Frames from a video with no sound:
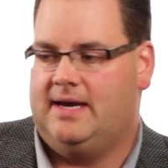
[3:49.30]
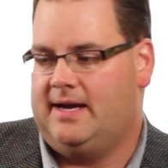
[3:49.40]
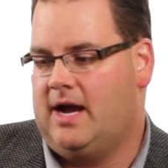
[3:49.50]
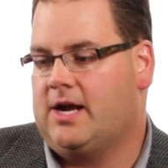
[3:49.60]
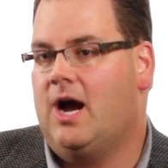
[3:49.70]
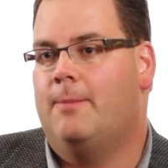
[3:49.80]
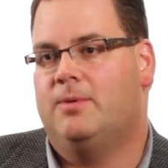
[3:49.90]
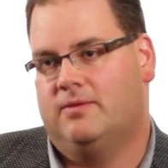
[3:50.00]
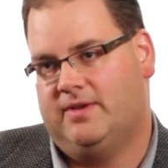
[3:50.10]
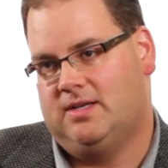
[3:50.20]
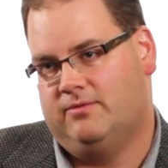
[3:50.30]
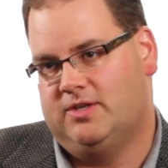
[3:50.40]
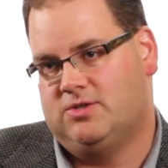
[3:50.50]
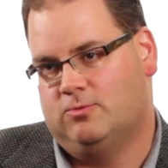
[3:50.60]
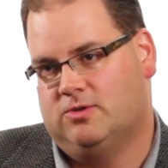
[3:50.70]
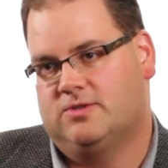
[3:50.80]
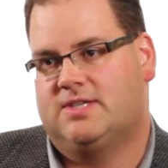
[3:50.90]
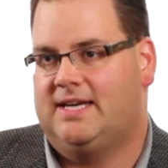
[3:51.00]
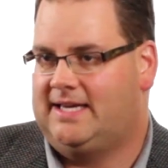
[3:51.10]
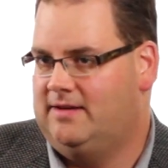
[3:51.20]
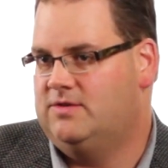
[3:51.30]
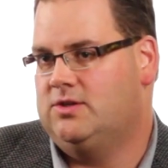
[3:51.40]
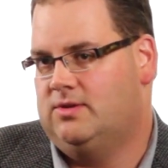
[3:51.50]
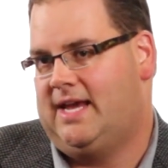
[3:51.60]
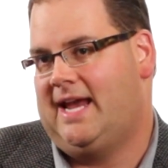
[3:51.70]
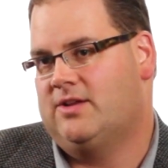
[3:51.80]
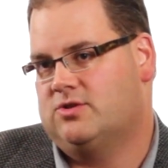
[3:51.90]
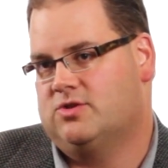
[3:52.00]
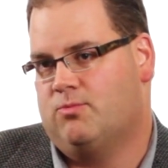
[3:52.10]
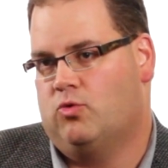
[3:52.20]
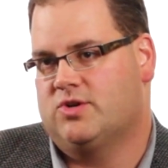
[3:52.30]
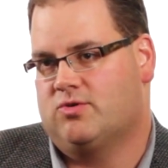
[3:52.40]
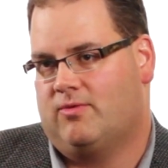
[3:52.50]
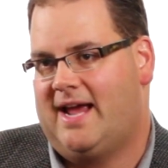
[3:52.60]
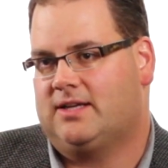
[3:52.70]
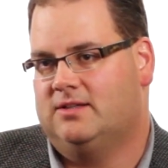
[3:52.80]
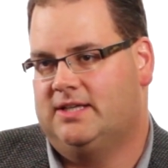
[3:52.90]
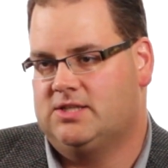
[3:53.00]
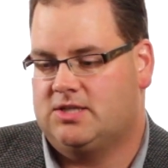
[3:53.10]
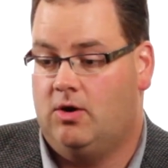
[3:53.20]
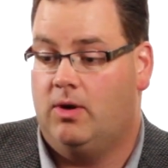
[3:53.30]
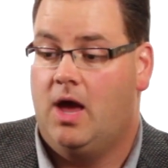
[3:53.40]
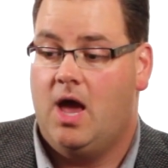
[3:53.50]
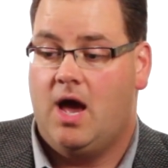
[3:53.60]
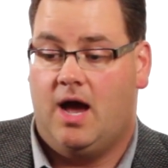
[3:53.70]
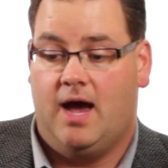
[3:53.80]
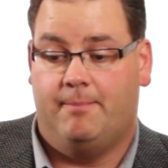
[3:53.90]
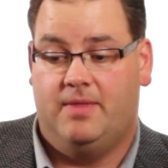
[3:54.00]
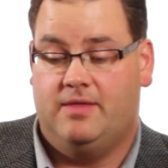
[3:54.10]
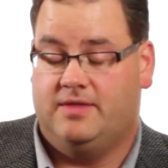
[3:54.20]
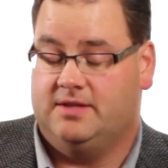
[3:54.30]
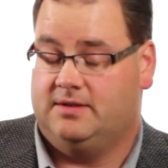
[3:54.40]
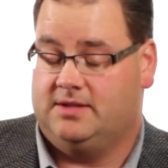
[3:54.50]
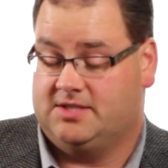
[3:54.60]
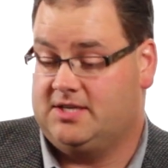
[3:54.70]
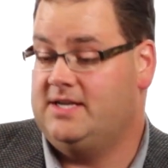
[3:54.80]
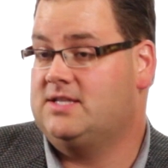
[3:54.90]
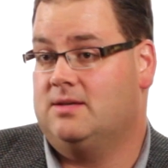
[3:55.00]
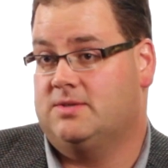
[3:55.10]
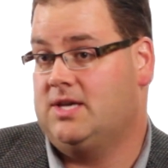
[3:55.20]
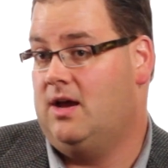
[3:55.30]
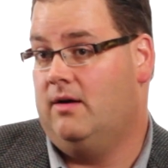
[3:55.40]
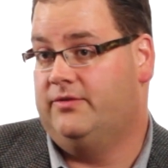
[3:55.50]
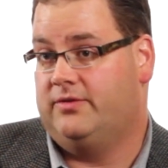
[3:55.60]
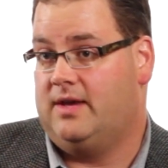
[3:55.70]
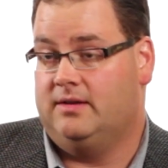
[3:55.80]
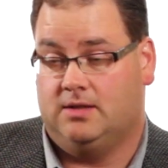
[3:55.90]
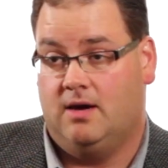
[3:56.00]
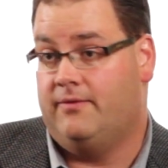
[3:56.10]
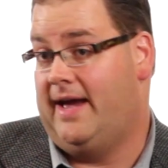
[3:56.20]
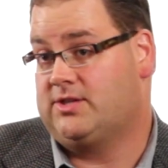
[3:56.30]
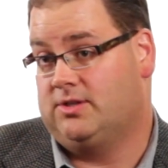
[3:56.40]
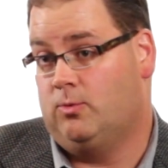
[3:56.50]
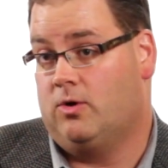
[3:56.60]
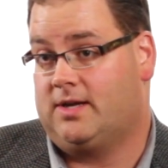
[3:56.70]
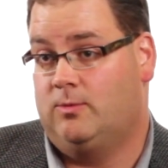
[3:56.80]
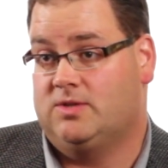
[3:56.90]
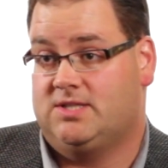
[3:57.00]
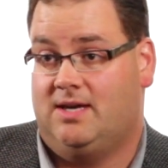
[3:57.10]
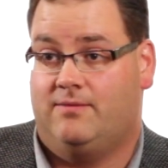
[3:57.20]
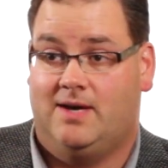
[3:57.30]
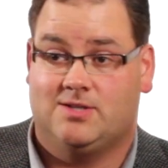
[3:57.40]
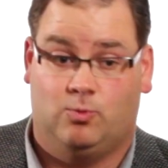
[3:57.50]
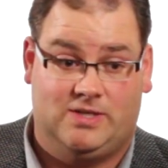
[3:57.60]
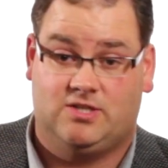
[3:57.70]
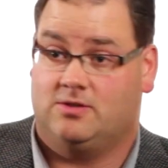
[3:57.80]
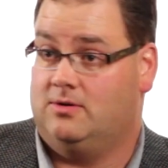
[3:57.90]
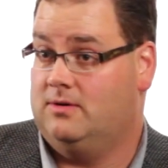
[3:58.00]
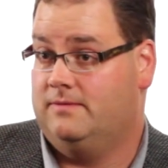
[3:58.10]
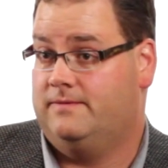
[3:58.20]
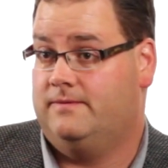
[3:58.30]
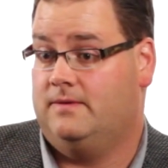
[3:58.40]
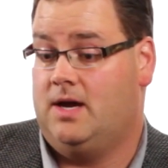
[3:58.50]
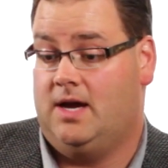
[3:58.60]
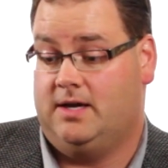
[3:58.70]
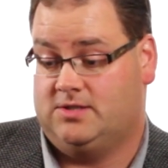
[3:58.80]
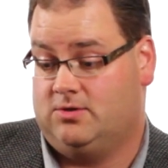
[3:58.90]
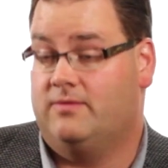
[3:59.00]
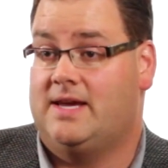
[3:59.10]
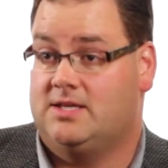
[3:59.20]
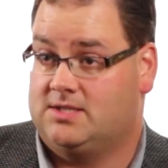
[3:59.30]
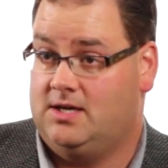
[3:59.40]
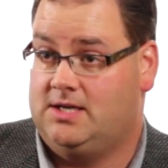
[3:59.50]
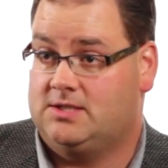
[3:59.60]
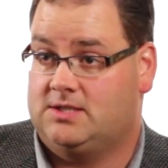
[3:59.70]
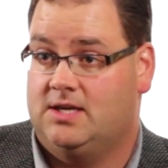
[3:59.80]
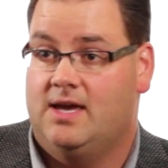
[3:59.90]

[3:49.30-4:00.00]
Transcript: a couple of individuals, it gives you the answers more directly. So the sites themselves love actually working with CFS. We survey the sites